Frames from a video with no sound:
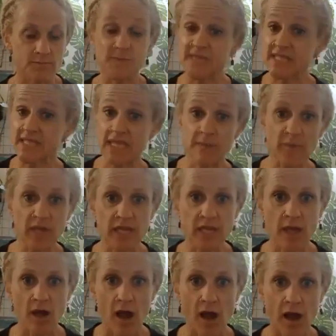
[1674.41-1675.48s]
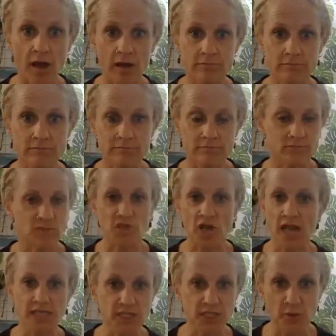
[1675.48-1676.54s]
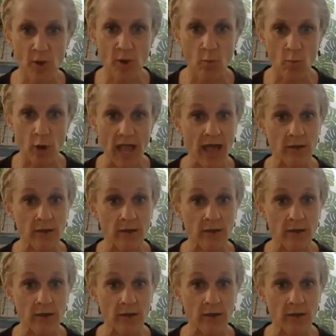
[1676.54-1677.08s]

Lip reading: sleeping in a car, trying to do homework